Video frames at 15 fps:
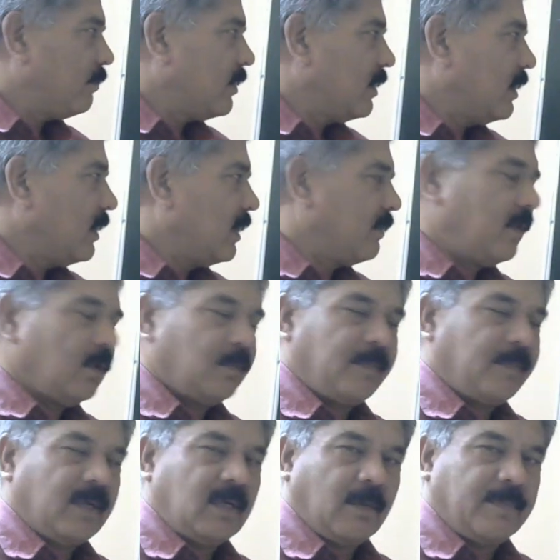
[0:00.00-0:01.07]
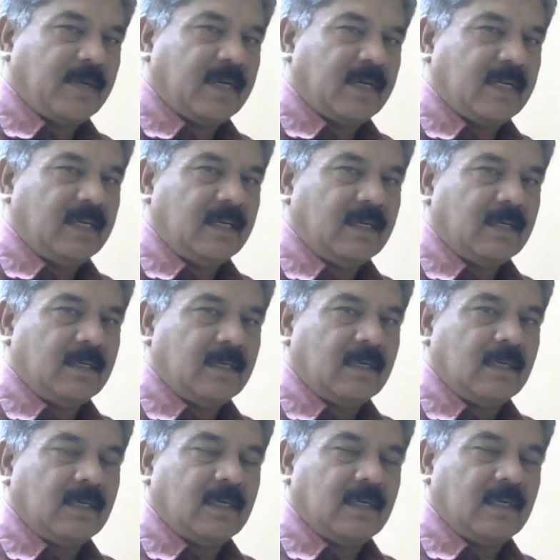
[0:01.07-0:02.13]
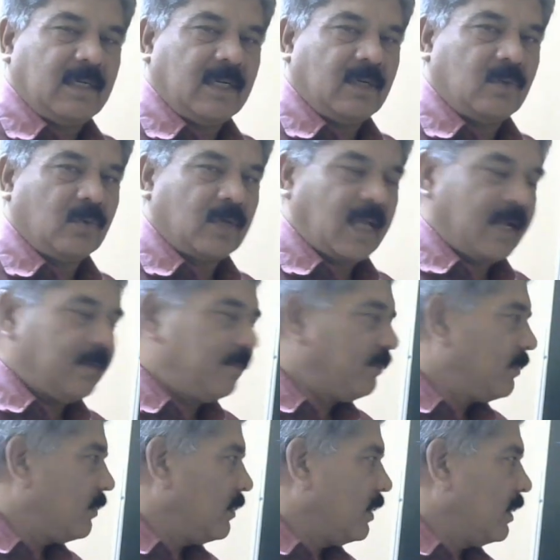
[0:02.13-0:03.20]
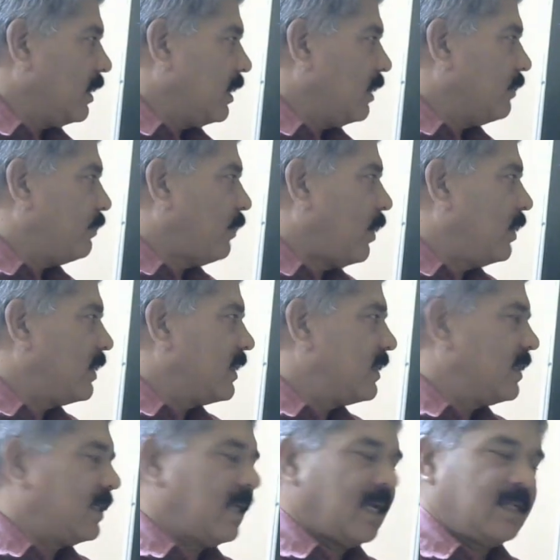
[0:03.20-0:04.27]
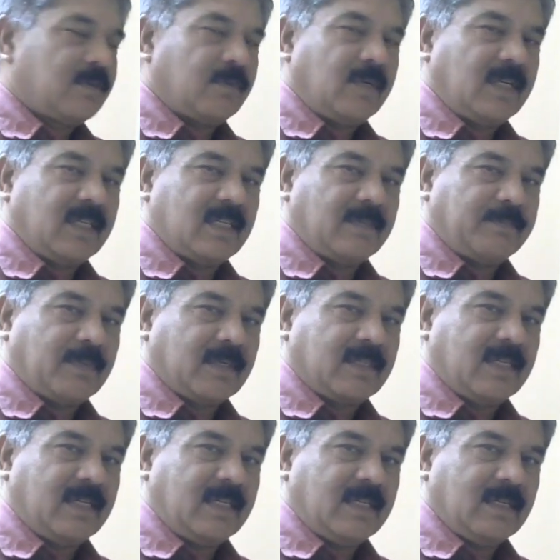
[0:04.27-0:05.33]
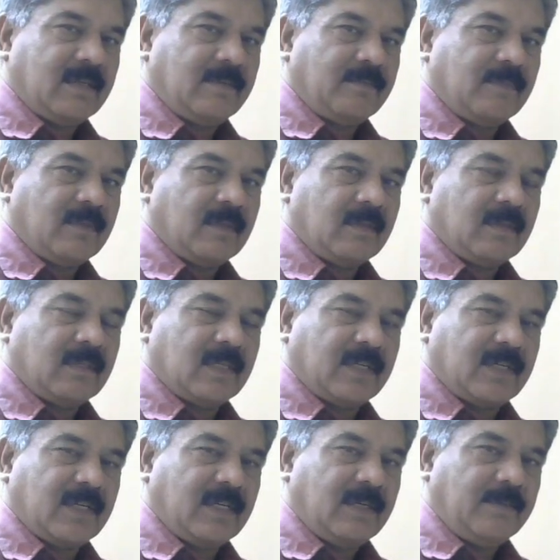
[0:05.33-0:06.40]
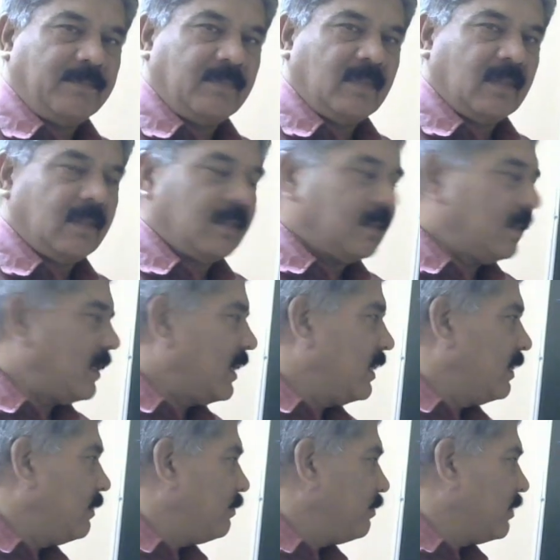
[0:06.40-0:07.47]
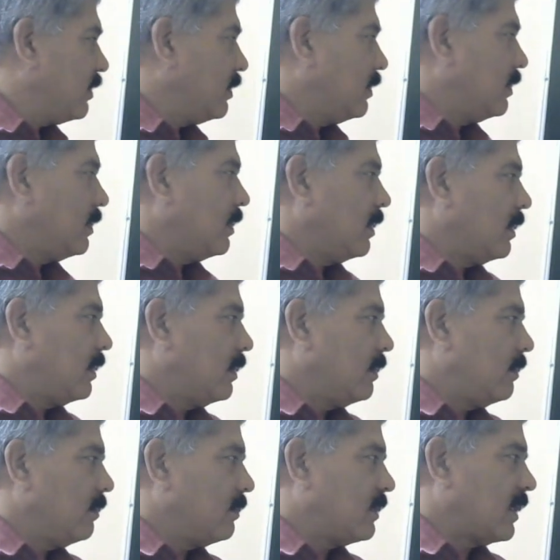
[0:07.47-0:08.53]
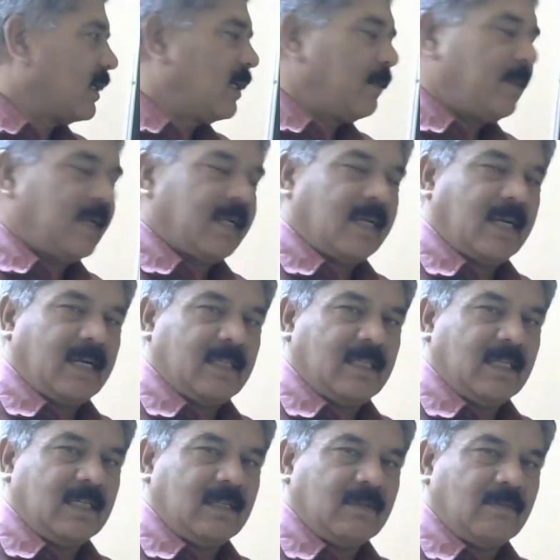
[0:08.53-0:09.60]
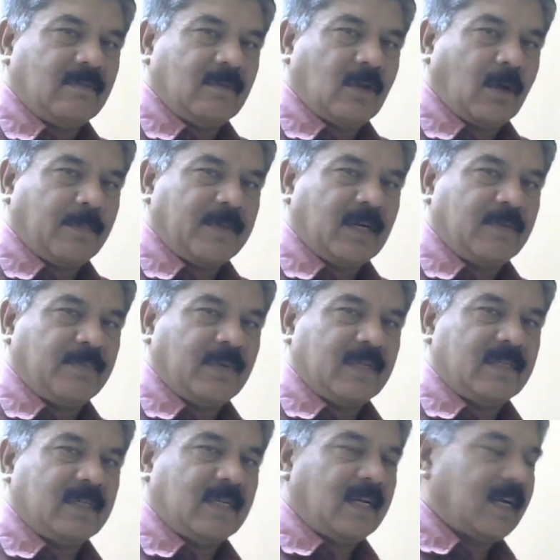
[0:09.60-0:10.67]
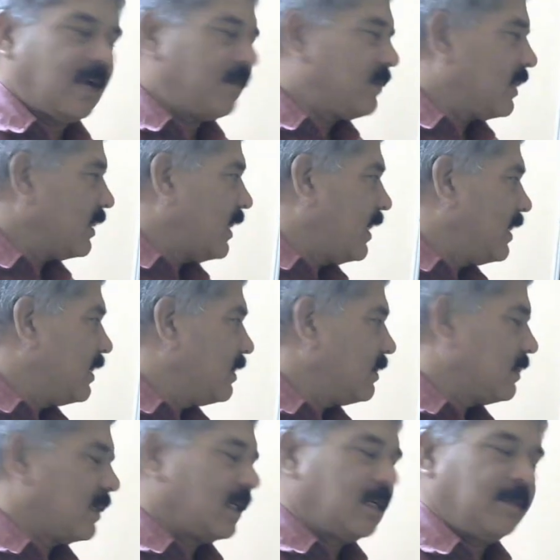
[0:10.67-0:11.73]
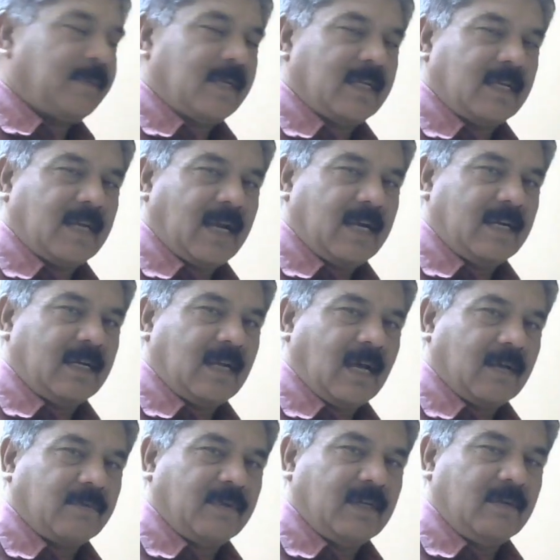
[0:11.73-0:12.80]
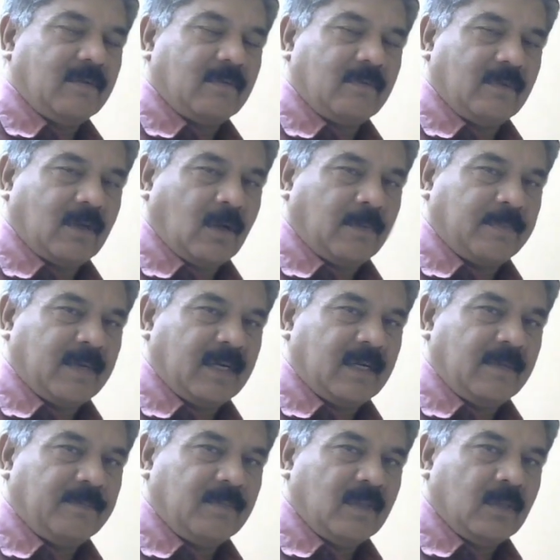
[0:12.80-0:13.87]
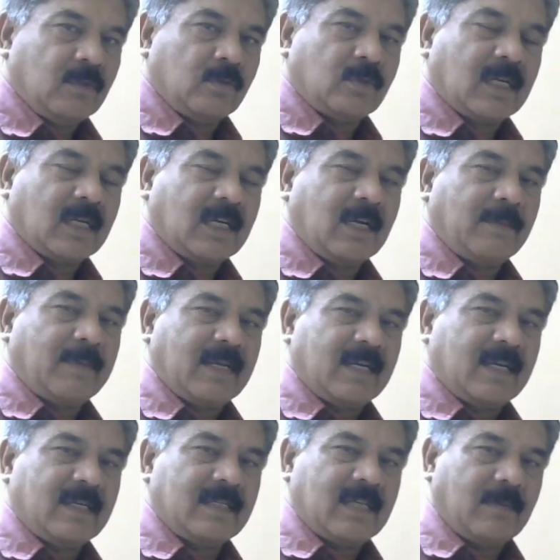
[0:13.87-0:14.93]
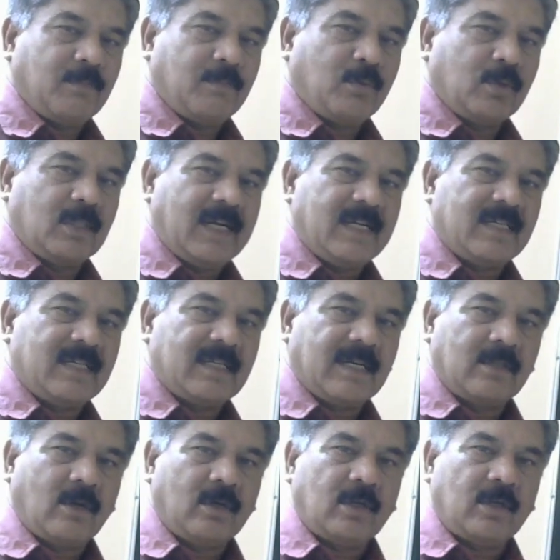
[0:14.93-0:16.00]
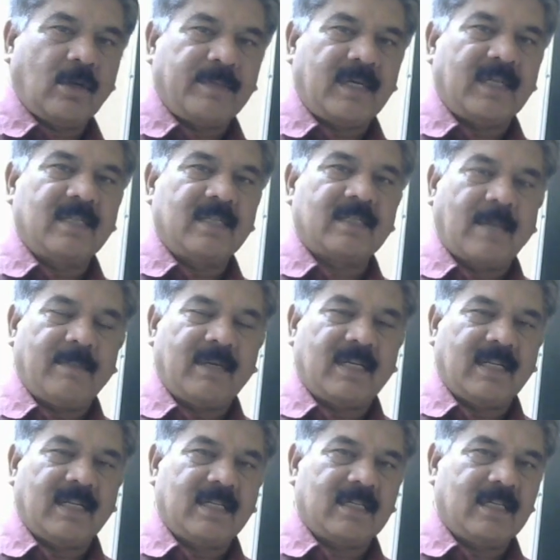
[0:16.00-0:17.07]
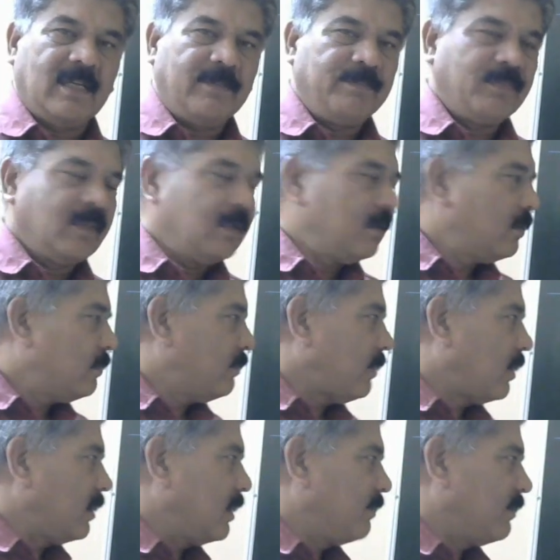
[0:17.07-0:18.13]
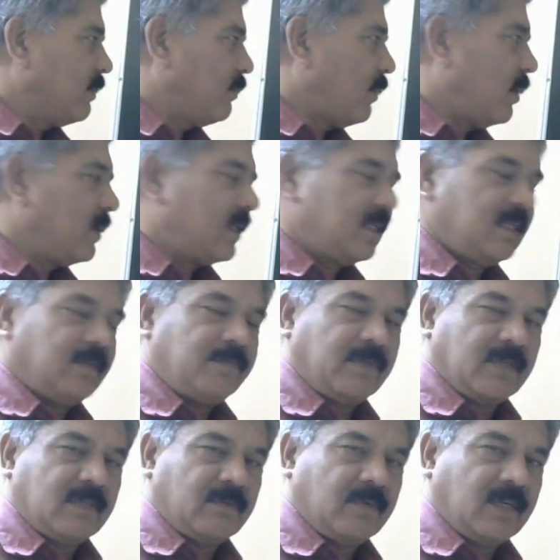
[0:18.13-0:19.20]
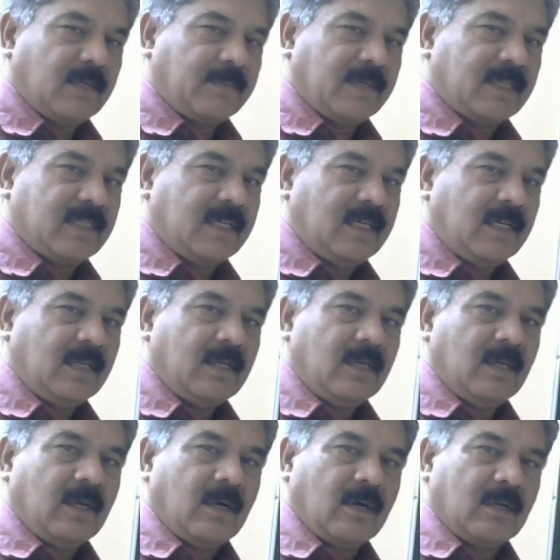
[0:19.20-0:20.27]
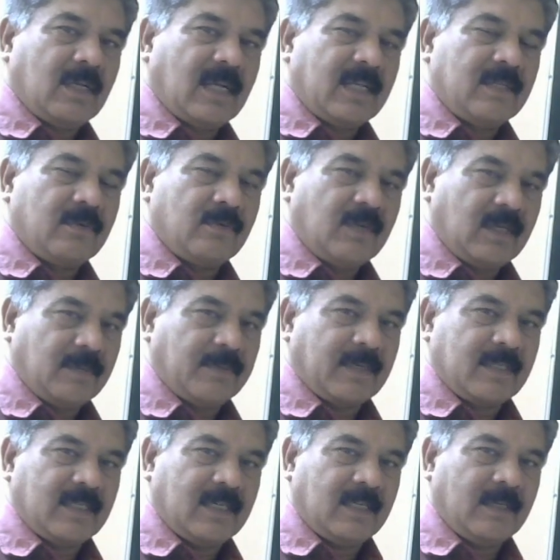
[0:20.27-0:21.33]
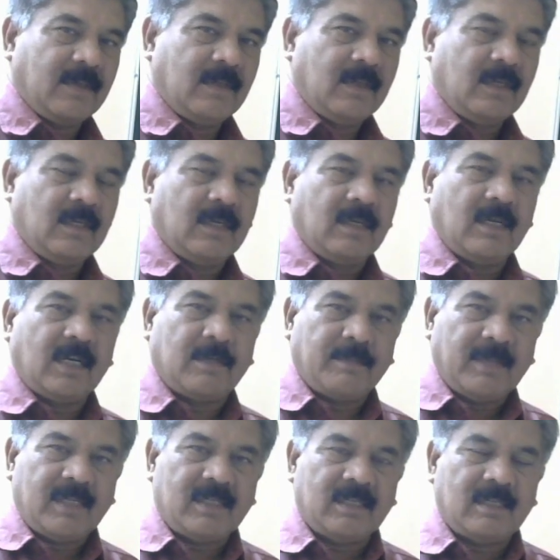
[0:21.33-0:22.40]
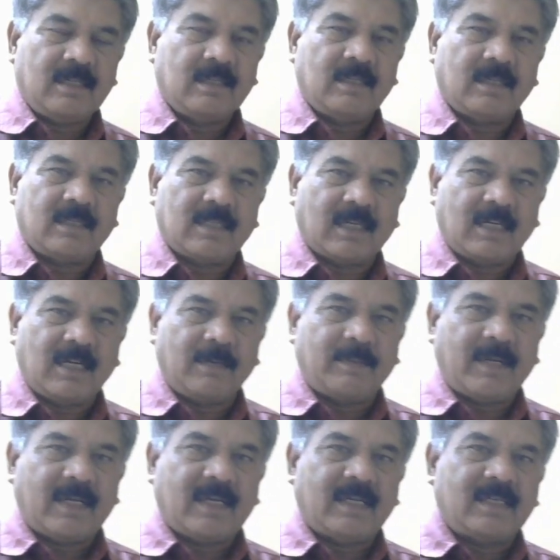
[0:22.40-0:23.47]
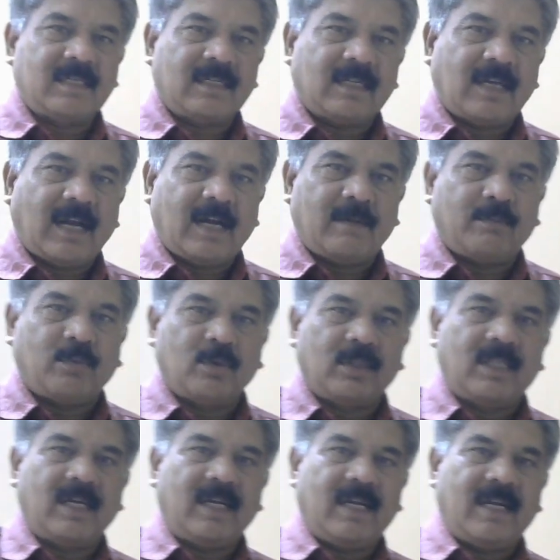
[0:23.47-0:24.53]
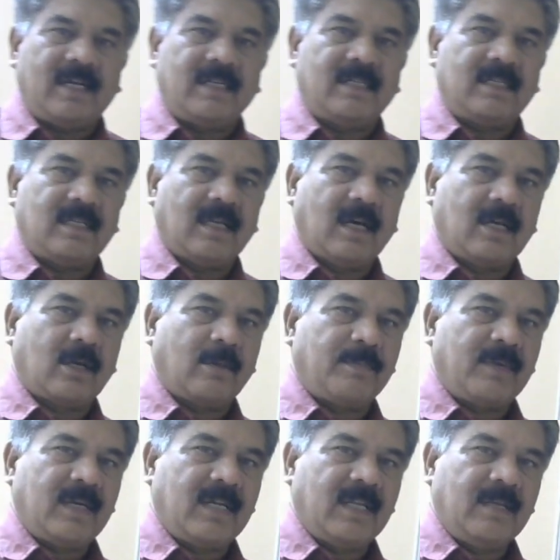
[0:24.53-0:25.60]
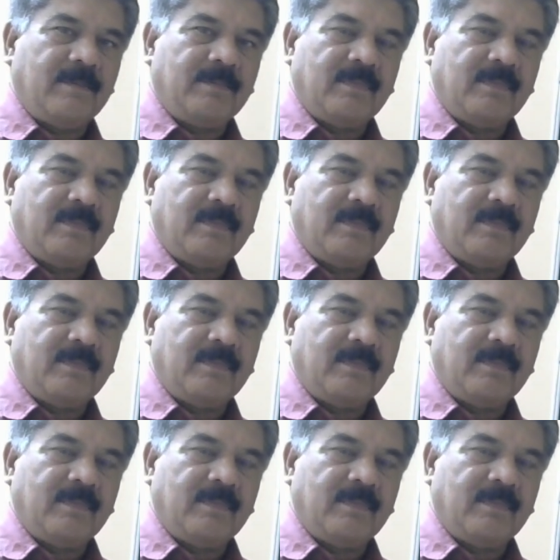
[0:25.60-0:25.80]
it will operate in T2 time. If fault is in last 20% section, then circuit breaker at this will operate first and after that circuit breaker at R1 will operate. So circuit breakers at both the ends are not operating simultaneously for if the fault is in first 20% or last 20%. It means the circuit breakers at both the ends are operating